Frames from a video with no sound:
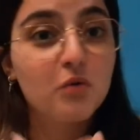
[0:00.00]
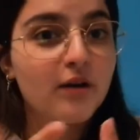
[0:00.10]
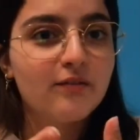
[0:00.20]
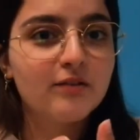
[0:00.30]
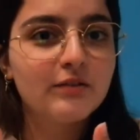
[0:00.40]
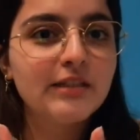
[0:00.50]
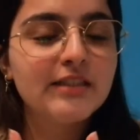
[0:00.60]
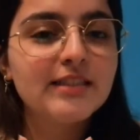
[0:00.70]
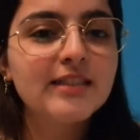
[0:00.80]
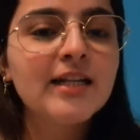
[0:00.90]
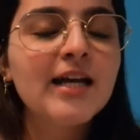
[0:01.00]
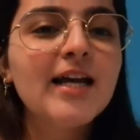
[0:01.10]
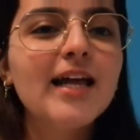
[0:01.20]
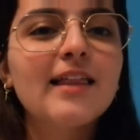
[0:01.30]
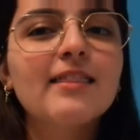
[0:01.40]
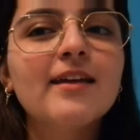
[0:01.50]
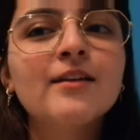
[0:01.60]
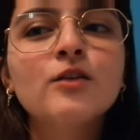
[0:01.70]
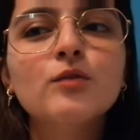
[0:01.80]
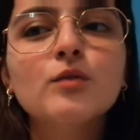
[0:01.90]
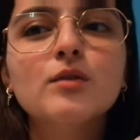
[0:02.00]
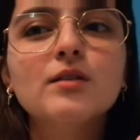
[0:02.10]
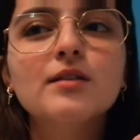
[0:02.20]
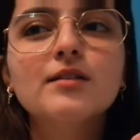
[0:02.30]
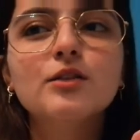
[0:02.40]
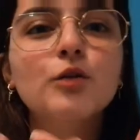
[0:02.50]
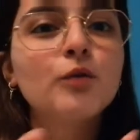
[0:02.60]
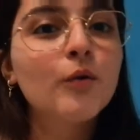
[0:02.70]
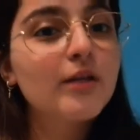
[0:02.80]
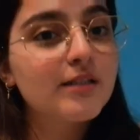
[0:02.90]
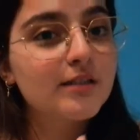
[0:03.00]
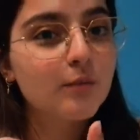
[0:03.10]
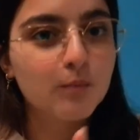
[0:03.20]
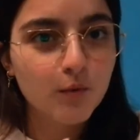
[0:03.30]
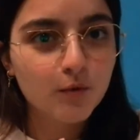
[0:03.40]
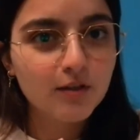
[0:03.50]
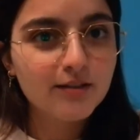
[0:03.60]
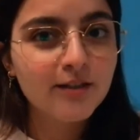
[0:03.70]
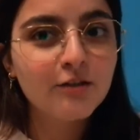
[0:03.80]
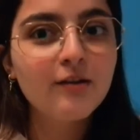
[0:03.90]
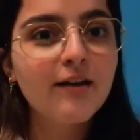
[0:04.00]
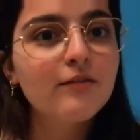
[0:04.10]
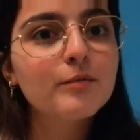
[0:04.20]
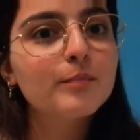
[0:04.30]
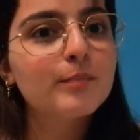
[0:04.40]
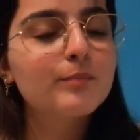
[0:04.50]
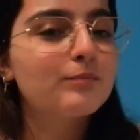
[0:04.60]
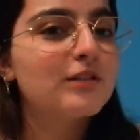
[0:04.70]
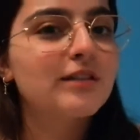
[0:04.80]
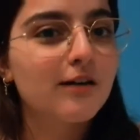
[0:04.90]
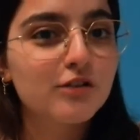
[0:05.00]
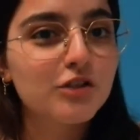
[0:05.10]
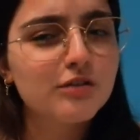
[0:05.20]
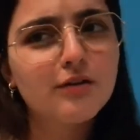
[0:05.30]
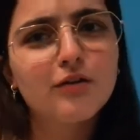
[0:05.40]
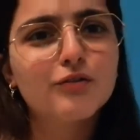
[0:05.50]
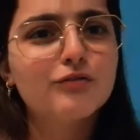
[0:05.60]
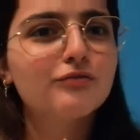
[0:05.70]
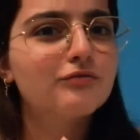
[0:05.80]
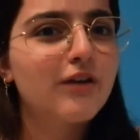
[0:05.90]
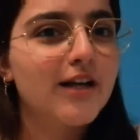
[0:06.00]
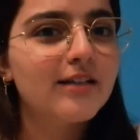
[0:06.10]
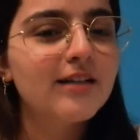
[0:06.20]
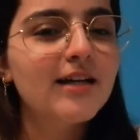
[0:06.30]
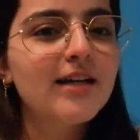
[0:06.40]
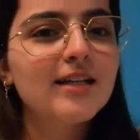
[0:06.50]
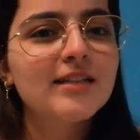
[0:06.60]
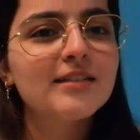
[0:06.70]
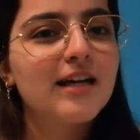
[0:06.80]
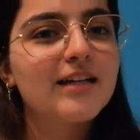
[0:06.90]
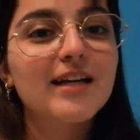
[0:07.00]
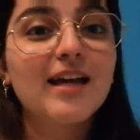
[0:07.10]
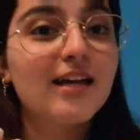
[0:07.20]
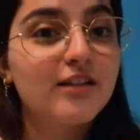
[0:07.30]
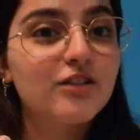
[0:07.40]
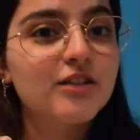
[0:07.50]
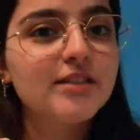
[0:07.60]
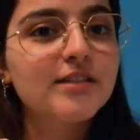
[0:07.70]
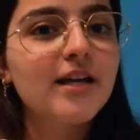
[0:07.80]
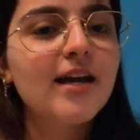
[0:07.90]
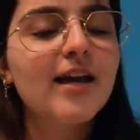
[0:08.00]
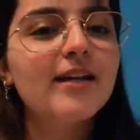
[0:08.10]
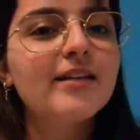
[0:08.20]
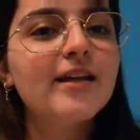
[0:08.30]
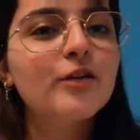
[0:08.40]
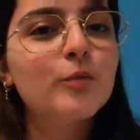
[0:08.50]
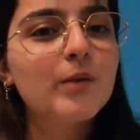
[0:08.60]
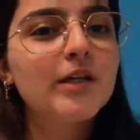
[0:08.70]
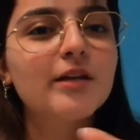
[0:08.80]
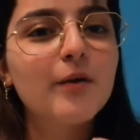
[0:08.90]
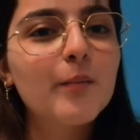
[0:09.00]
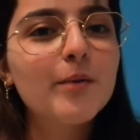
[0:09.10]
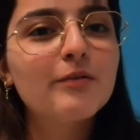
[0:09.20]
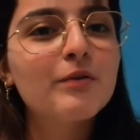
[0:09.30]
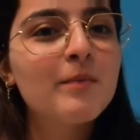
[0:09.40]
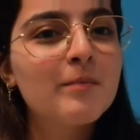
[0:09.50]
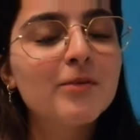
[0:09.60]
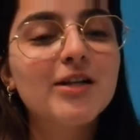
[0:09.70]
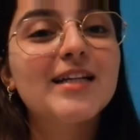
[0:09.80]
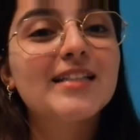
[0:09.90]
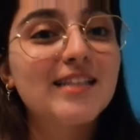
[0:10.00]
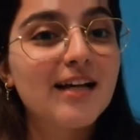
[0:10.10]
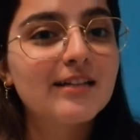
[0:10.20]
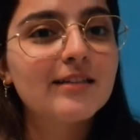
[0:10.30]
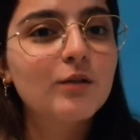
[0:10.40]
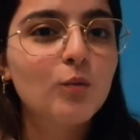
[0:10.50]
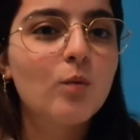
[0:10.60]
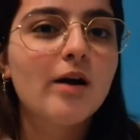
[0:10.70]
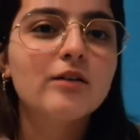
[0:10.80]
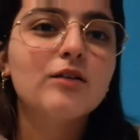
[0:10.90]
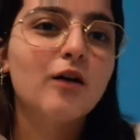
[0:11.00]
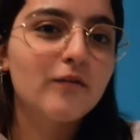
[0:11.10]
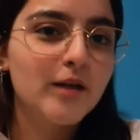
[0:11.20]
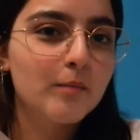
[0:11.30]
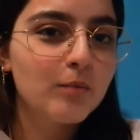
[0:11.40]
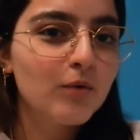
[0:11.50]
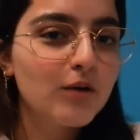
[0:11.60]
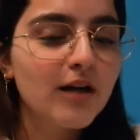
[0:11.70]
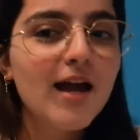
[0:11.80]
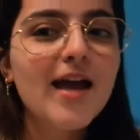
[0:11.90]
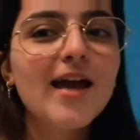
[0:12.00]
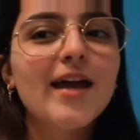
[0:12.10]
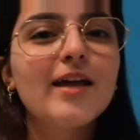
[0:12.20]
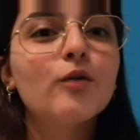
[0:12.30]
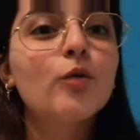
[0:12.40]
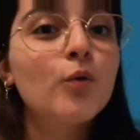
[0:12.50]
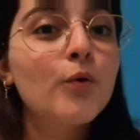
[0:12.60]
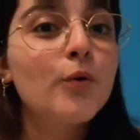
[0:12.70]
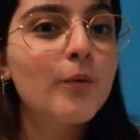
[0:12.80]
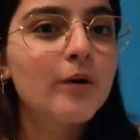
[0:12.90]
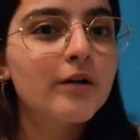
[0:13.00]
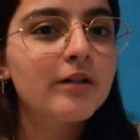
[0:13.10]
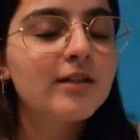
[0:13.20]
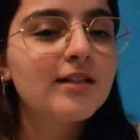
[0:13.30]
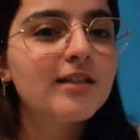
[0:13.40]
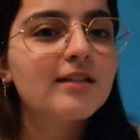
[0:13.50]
whatever reason, and then you notice a book that you haven't touched or read in like ages, and then you pick it up and remember exactly why you love that book and who you were